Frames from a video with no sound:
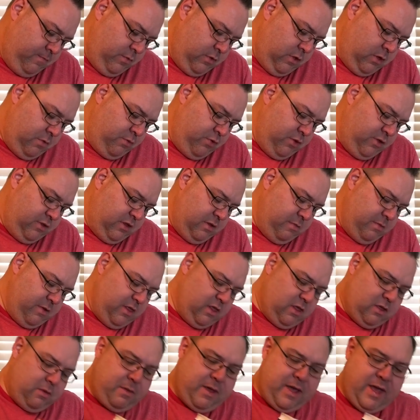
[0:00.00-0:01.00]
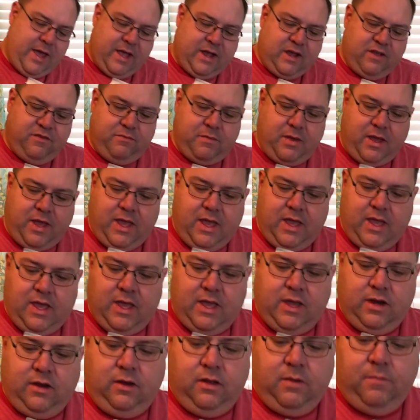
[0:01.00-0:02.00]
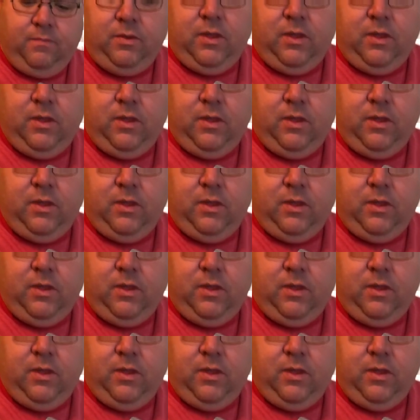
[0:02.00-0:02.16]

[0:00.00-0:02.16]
i put some in the back of my hand.